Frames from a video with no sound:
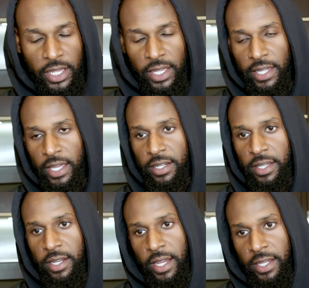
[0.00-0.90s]
at Atlanta,
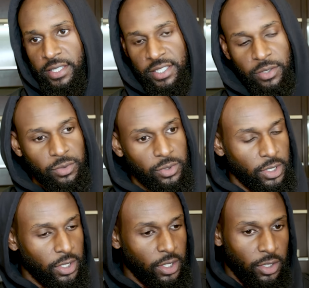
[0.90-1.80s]
and I guess he, you
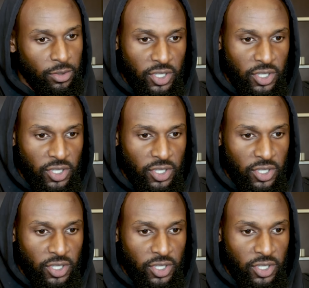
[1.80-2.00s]
know,